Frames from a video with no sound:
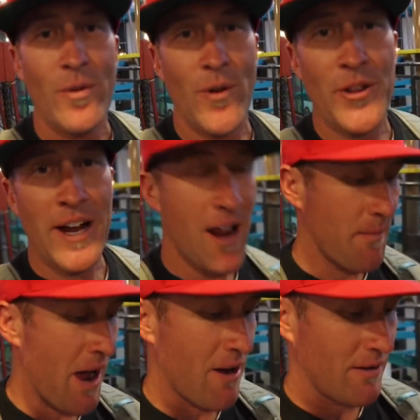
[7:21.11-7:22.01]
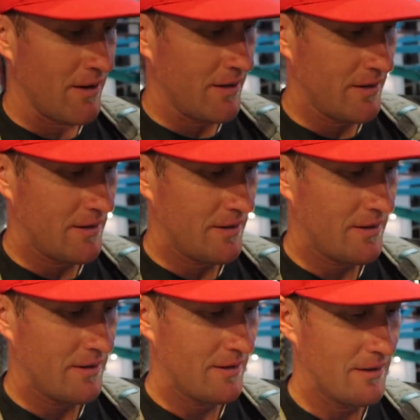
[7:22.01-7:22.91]
We've only got about
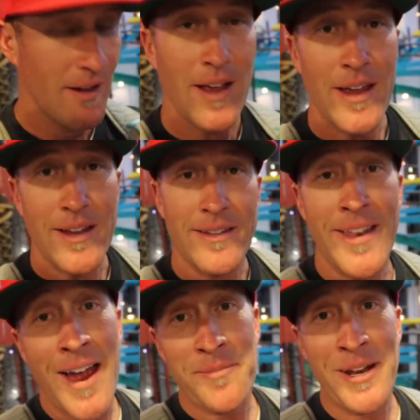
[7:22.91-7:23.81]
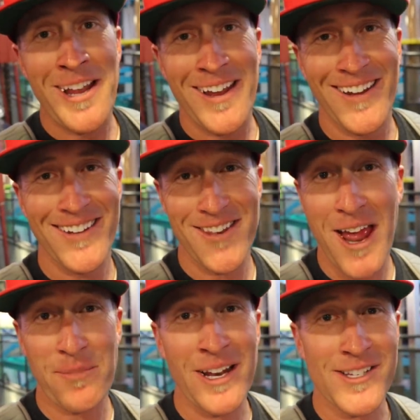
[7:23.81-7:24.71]
nine, min
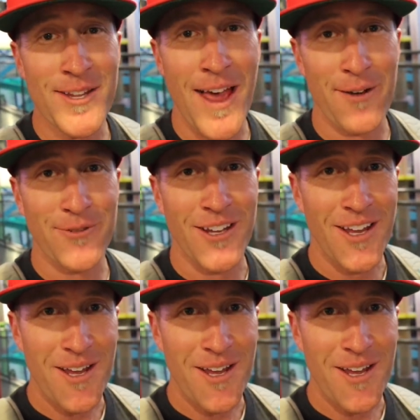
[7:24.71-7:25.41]
nine minutes left,